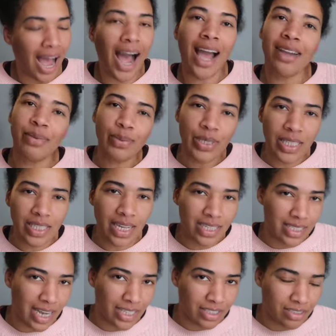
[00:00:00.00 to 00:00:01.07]
I really
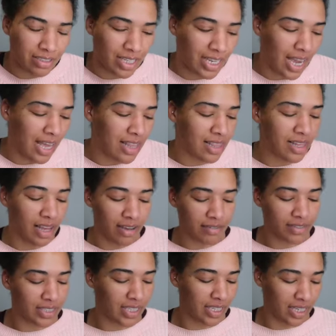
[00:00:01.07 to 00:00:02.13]
like texture. Like I
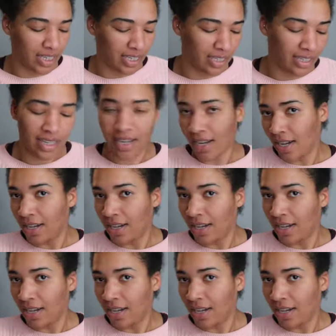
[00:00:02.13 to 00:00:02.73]
love seeing